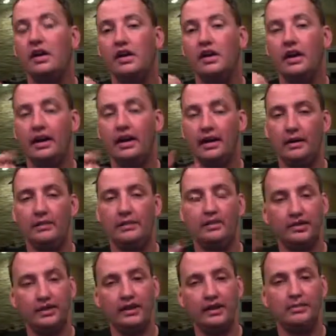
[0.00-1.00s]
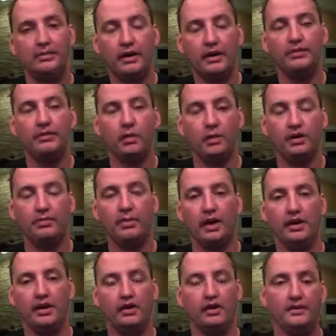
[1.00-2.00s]
And so that's my 4th
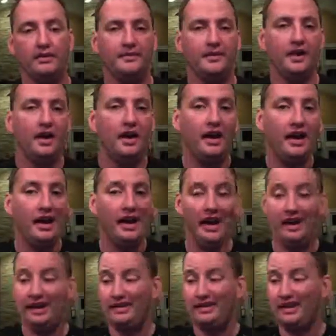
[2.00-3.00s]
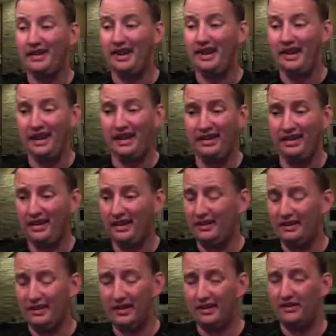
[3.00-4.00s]
monitor. And
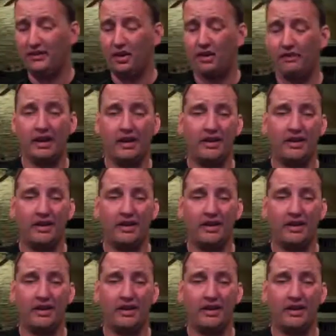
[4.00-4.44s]
then I've got a